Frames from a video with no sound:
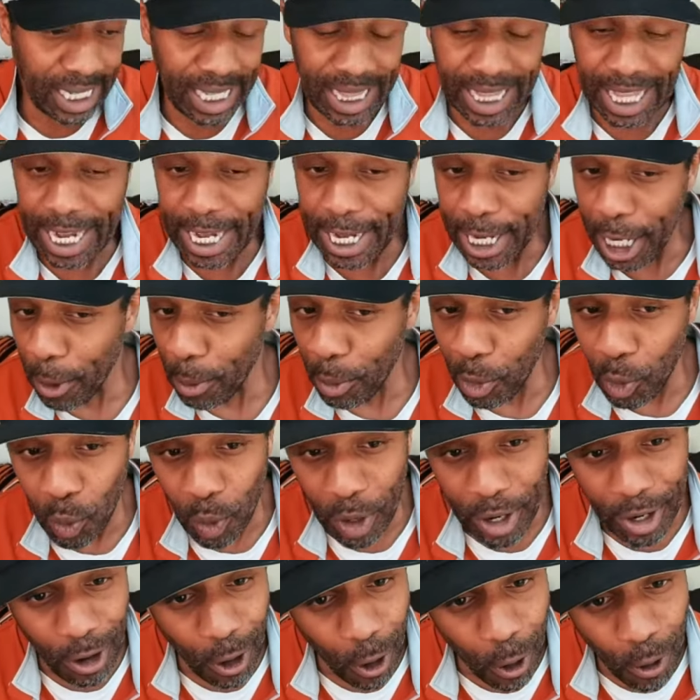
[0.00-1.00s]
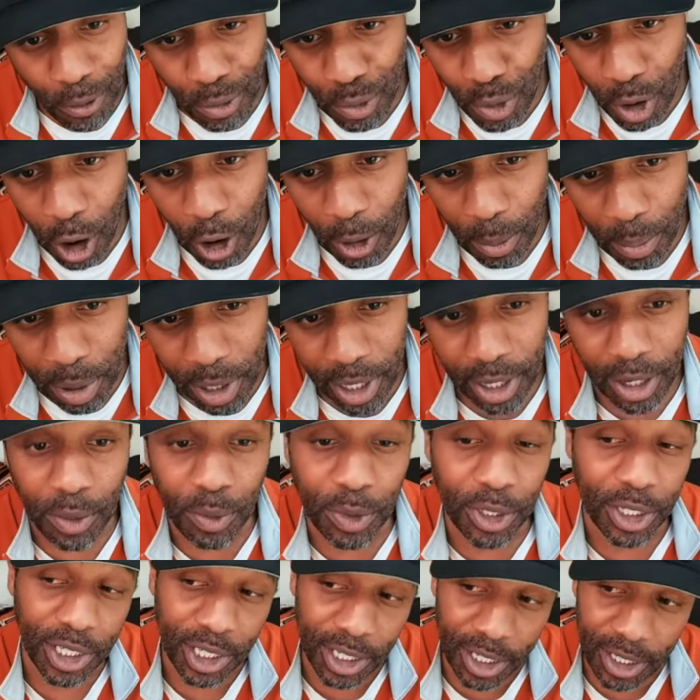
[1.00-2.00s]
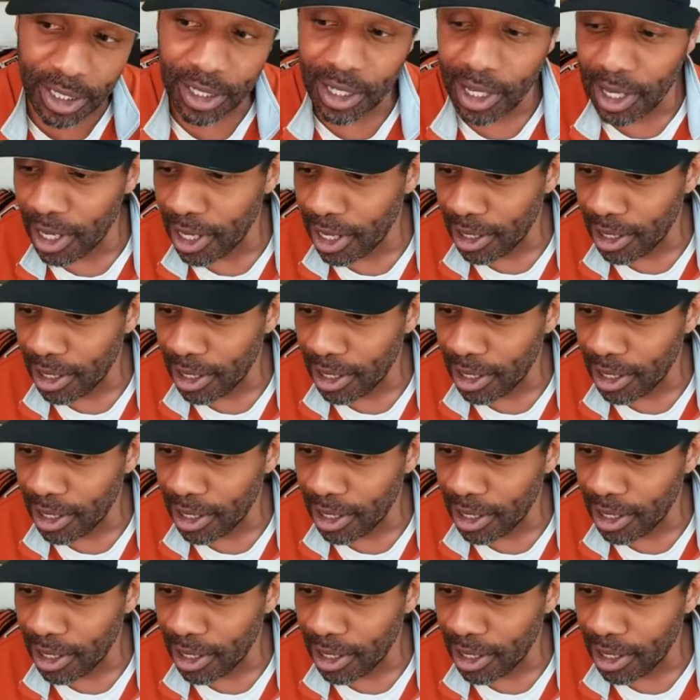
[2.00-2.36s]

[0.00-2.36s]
the number one overall pick, which is